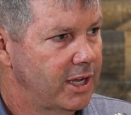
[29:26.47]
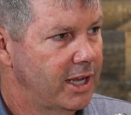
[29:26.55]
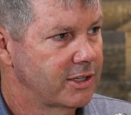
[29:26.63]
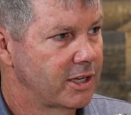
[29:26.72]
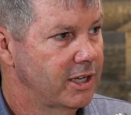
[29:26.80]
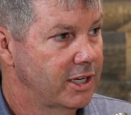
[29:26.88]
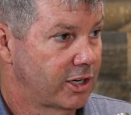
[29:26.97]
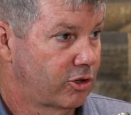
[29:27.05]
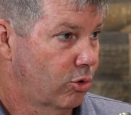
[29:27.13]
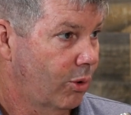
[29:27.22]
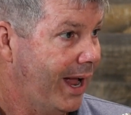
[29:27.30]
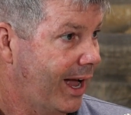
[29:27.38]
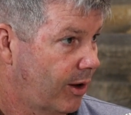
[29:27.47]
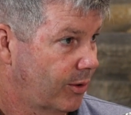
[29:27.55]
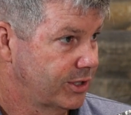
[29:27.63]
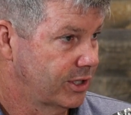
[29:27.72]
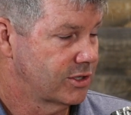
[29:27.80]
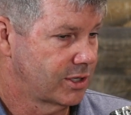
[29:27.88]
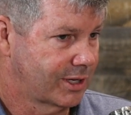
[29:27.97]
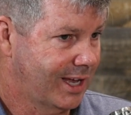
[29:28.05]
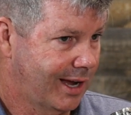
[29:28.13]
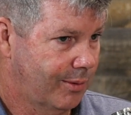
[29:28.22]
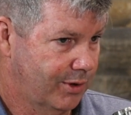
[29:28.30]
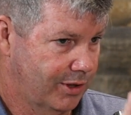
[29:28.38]
And a crowd is a
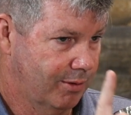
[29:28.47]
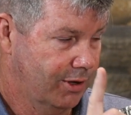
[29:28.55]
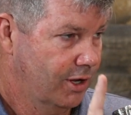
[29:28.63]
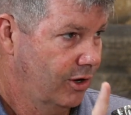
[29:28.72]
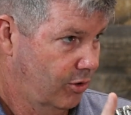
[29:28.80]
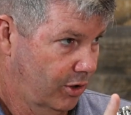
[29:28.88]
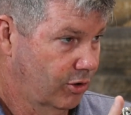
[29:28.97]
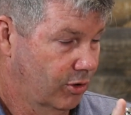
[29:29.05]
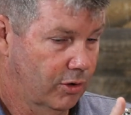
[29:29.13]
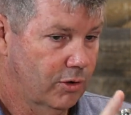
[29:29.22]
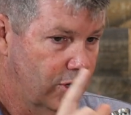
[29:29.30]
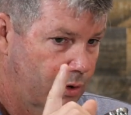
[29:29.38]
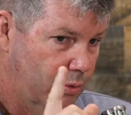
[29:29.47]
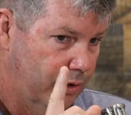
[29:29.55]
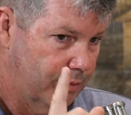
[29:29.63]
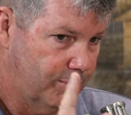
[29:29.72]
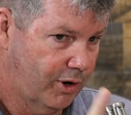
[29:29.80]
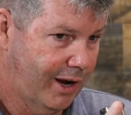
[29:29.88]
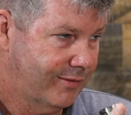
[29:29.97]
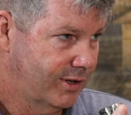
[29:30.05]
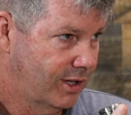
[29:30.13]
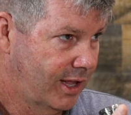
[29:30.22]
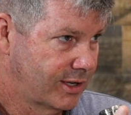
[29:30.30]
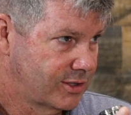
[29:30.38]
guy or a girl with a private
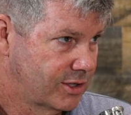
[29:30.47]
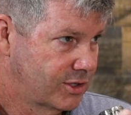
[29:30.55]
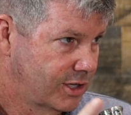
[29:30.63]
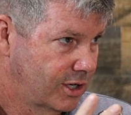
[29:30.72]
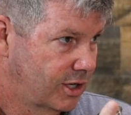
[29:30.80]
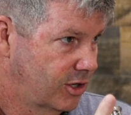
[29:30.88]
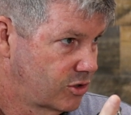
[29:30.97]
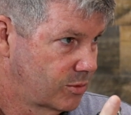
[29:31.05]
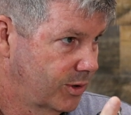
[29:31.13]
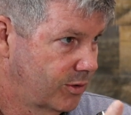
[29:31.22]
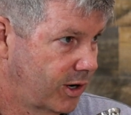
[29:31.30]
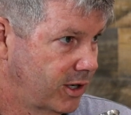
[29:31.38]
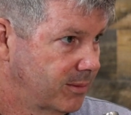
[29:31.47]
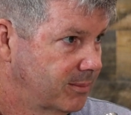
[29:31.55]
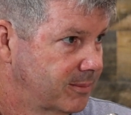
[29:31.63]
license and an instrument rating.